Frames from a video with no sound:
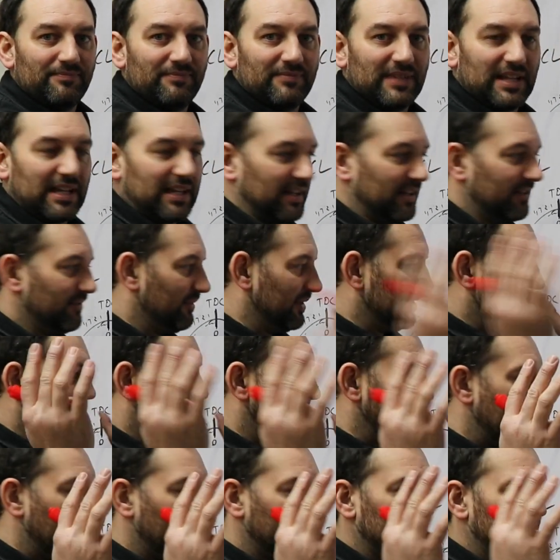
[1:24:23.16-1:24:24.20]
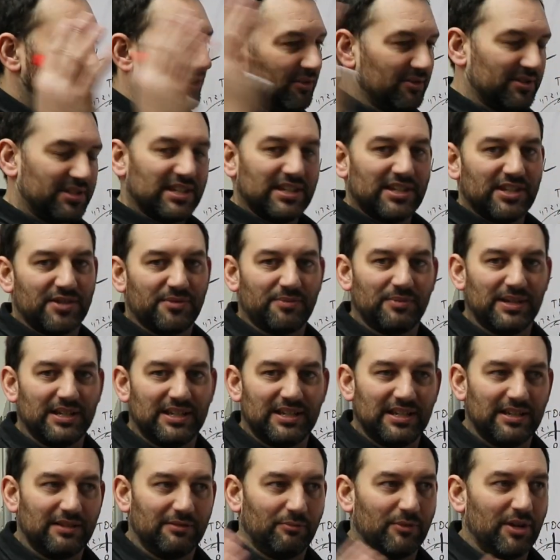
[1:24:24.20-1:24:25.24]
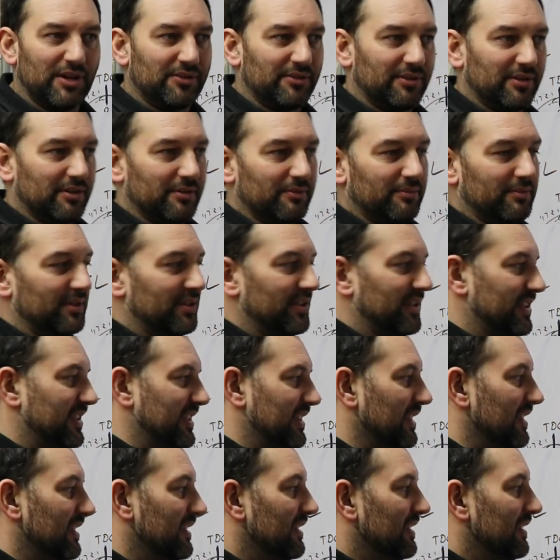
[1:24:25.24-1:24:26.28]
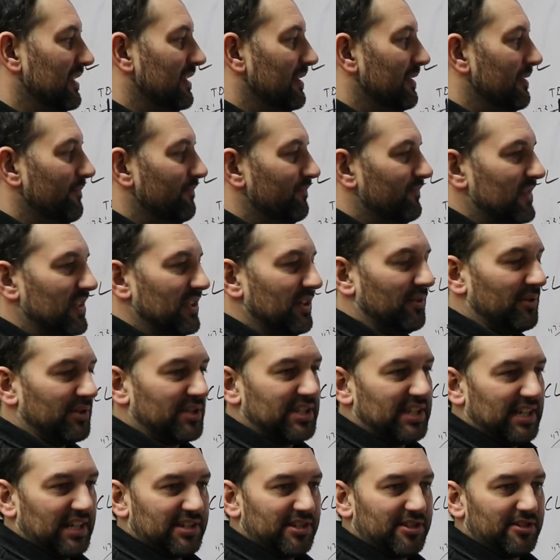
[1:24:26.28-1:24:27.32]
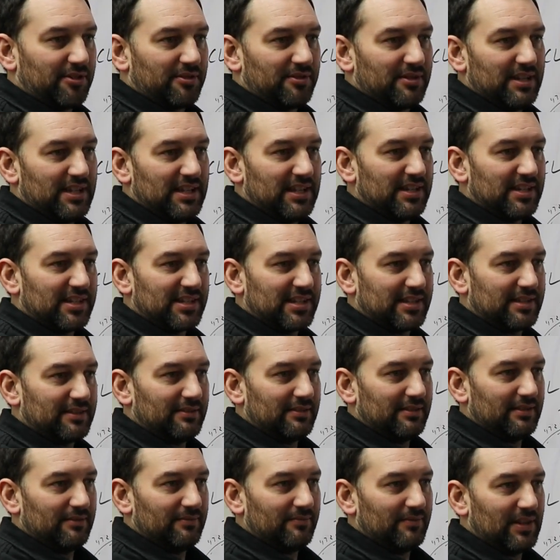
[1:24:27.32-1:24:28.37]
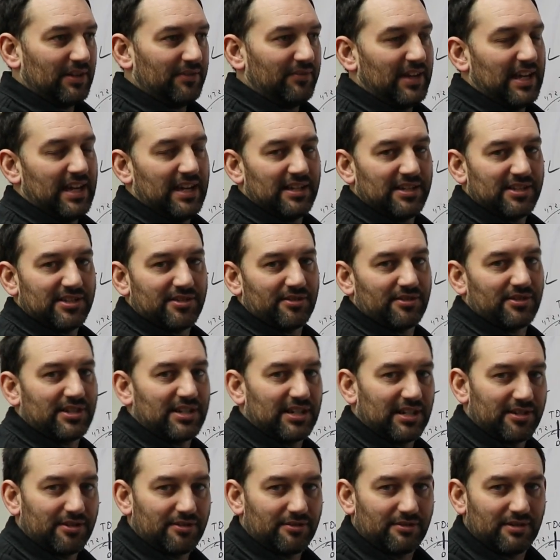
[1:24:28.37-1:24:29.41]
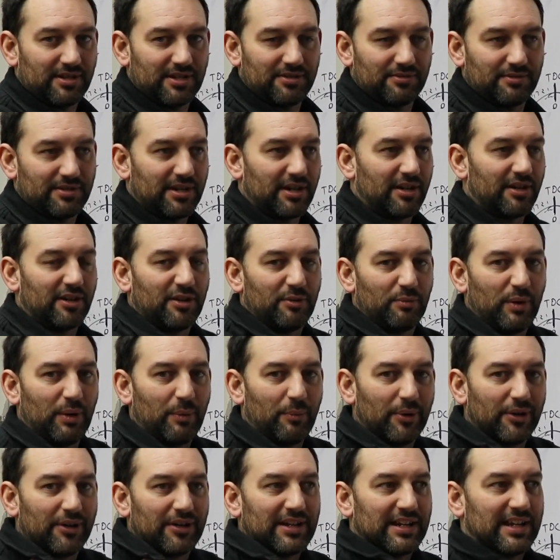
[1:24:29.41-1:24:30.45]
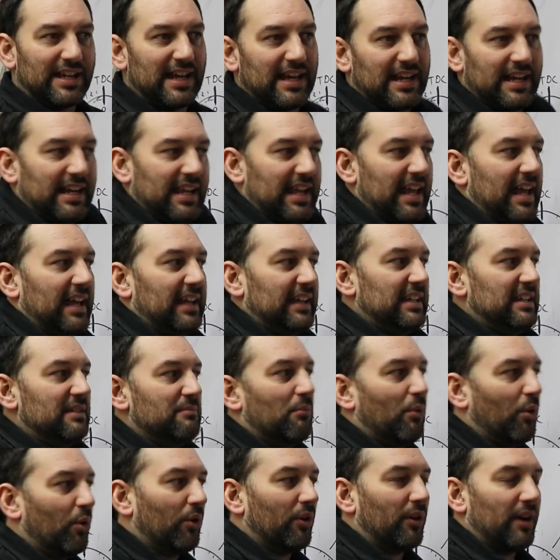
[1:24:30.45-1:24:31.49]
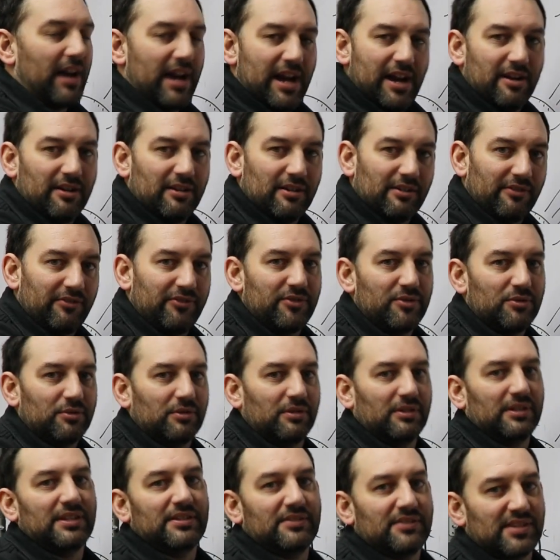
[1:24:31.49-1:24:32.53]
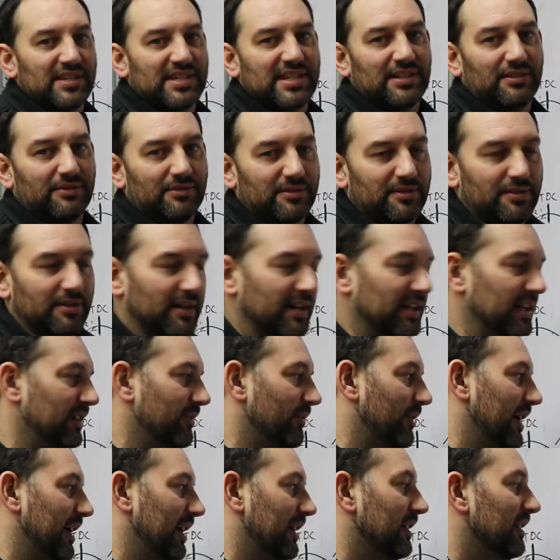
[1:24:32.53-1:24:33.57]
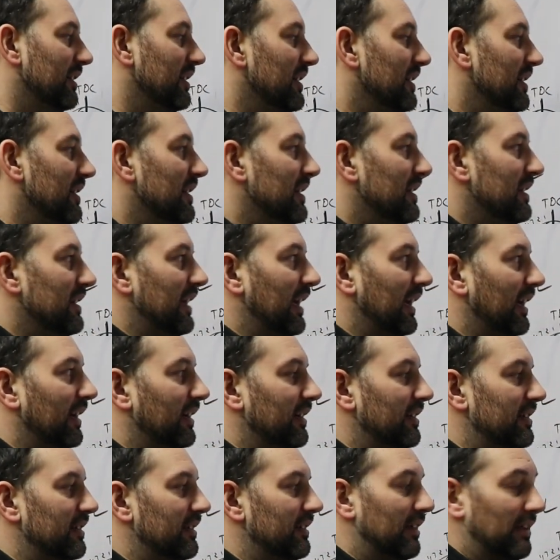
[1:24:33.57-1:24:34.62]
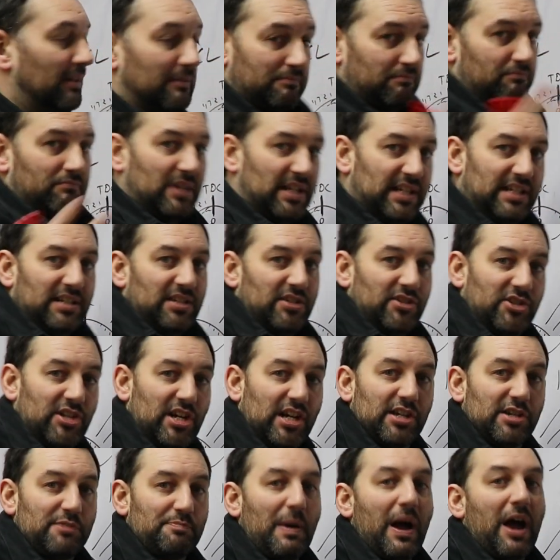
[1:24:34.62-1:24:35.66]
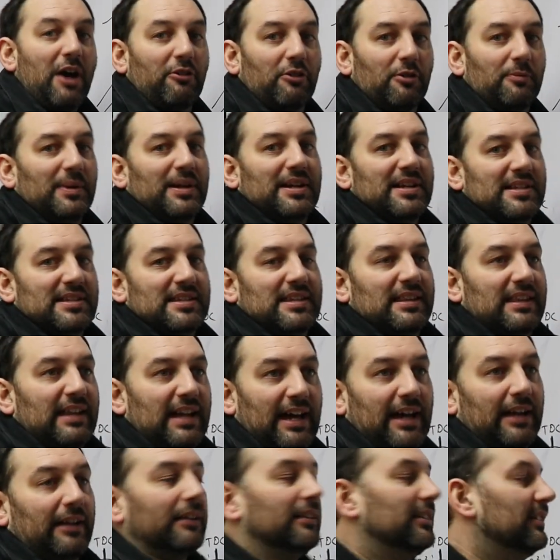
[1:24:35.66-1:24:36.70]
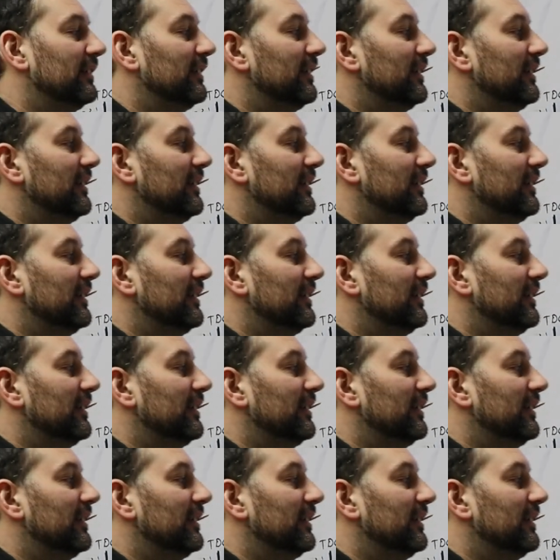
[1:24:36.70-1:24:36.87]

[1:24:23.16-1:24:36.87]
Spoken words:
And when the valve closes, we did, whether it was 6 degrees advanced or 6 degrees retarded, we weren't getting any more air and fuel in the cylinder anyway, and it didn't change power because of that.